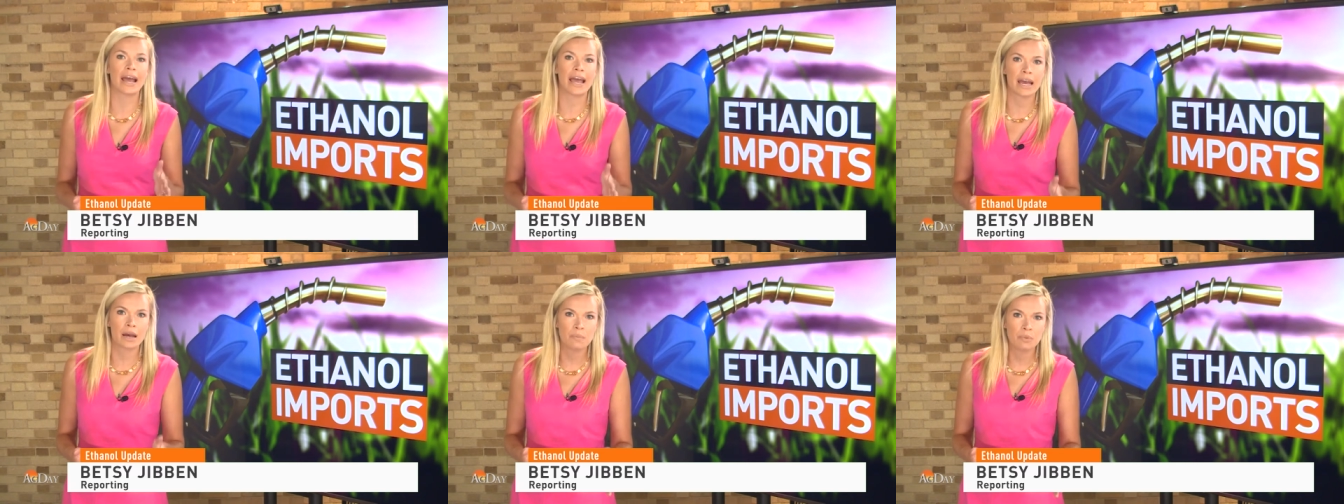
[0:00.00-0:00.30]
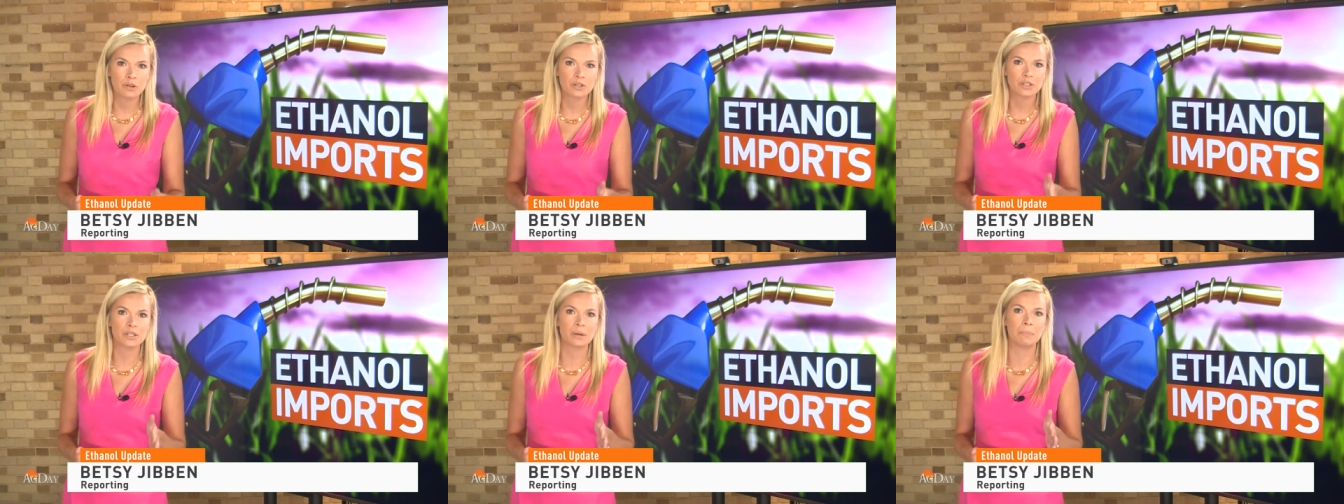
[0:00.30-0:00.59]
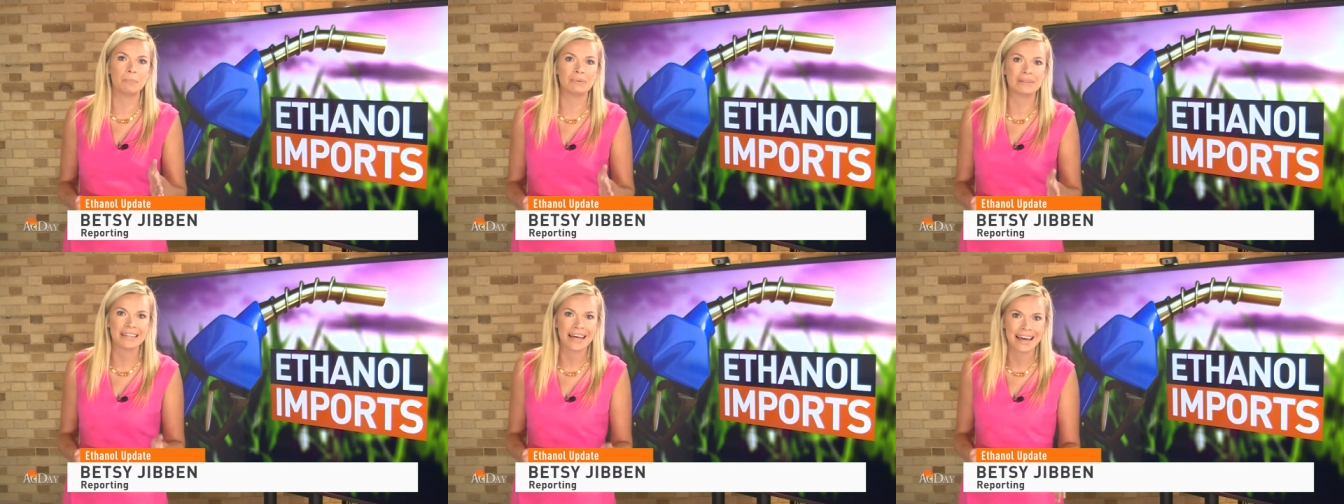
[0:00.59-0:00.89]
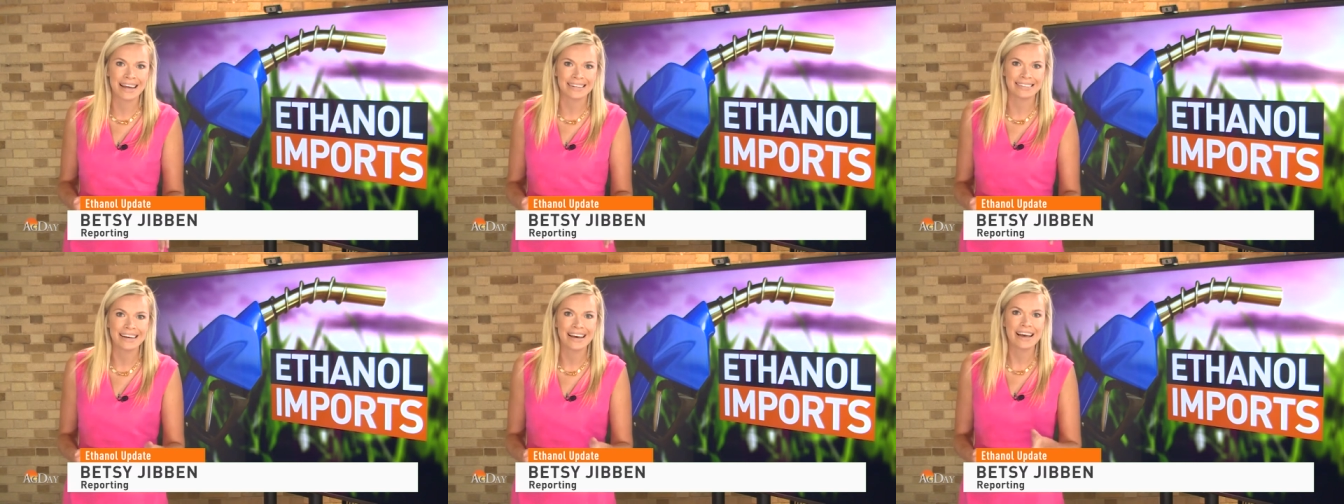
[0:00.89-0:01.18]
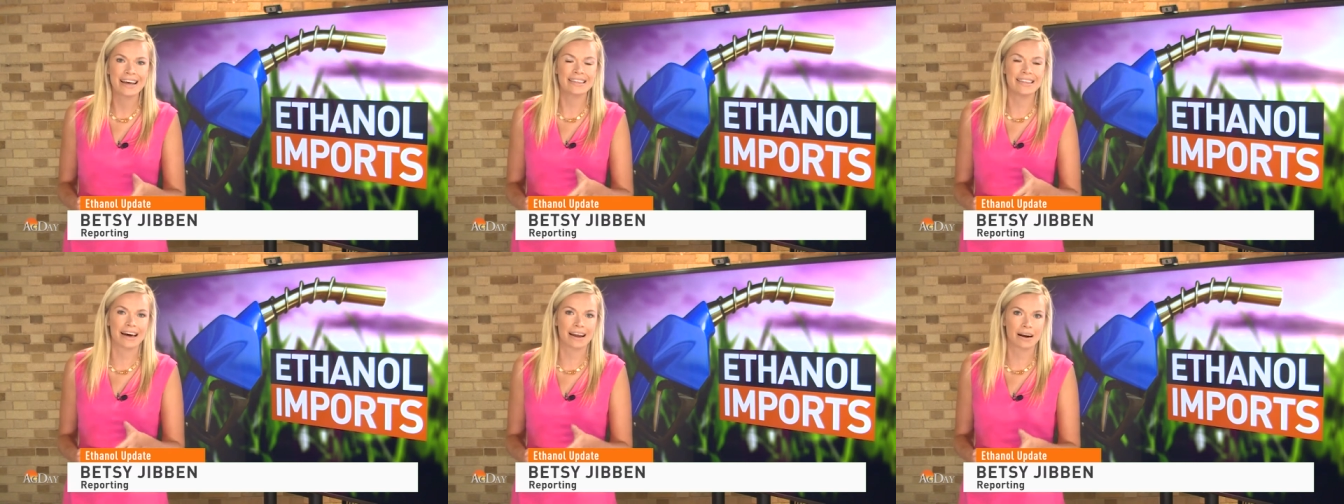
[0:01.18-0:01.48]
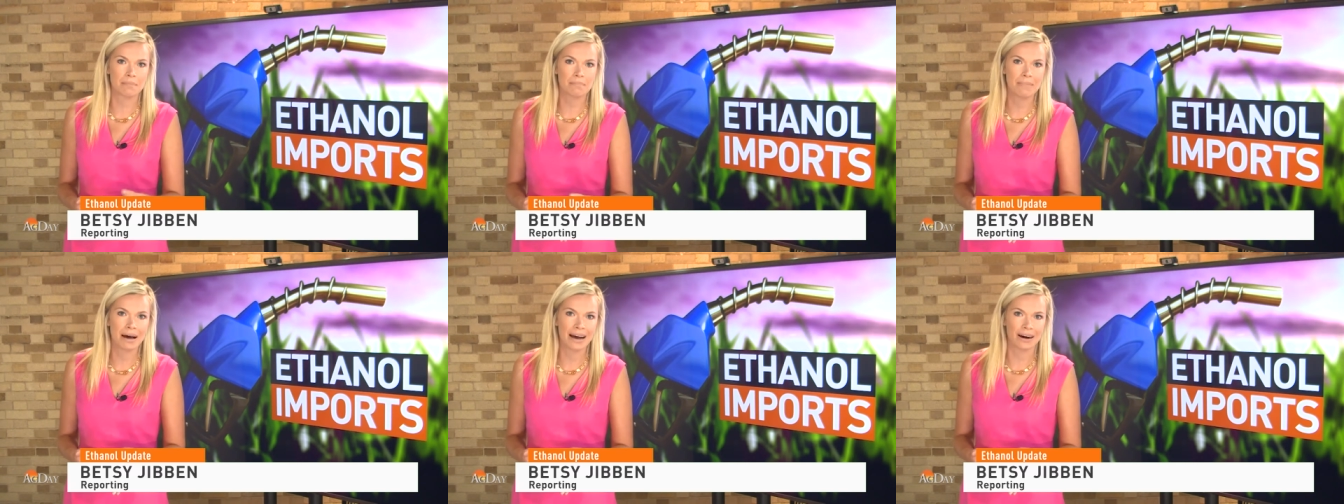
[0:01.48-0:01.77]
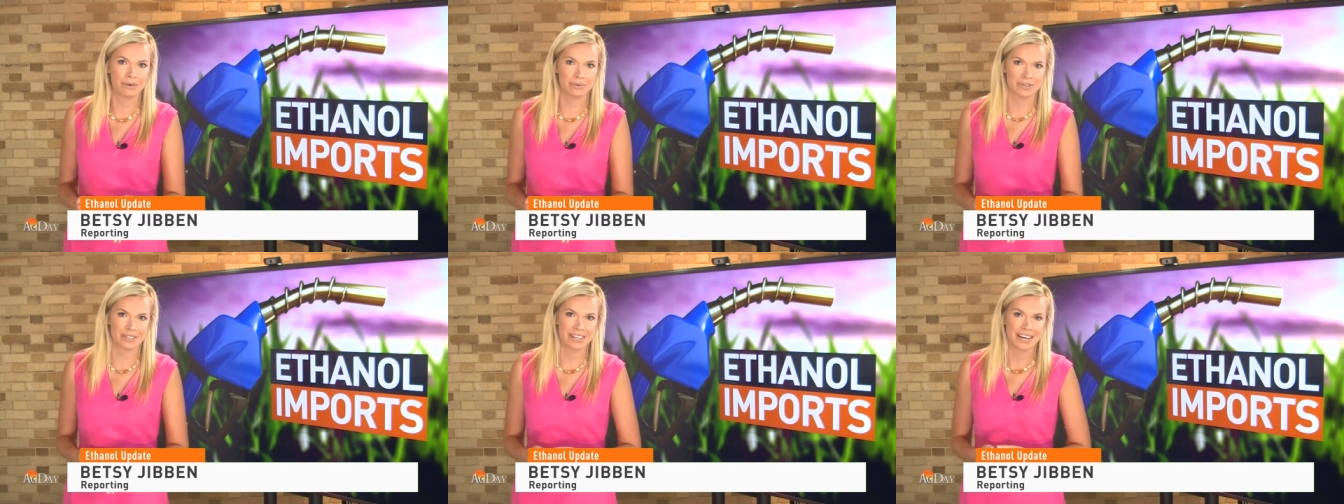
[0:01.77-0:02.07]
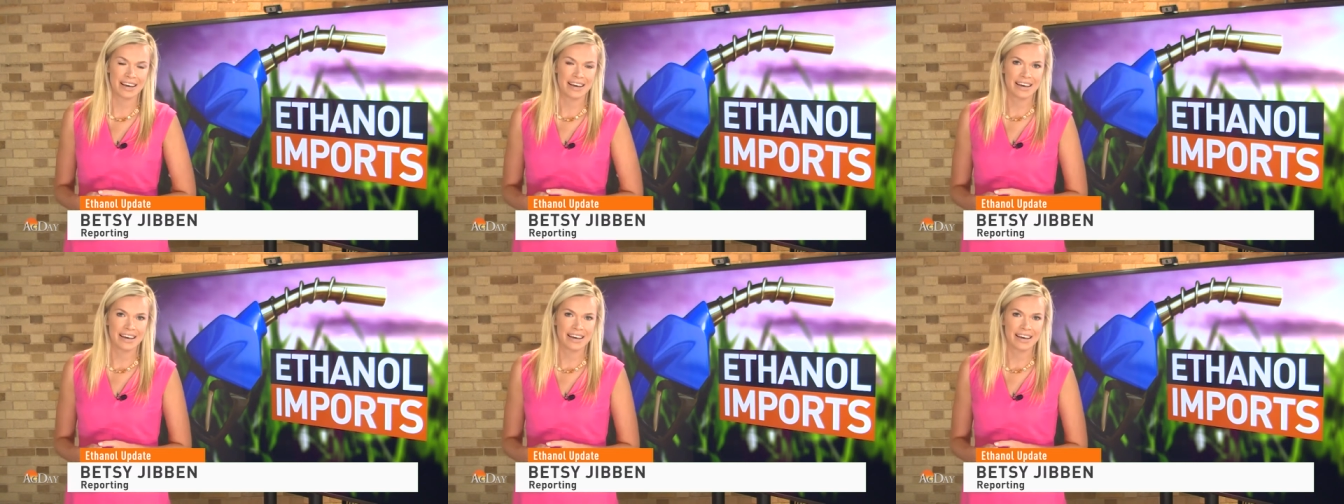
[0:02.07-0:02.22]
able to blend that amount.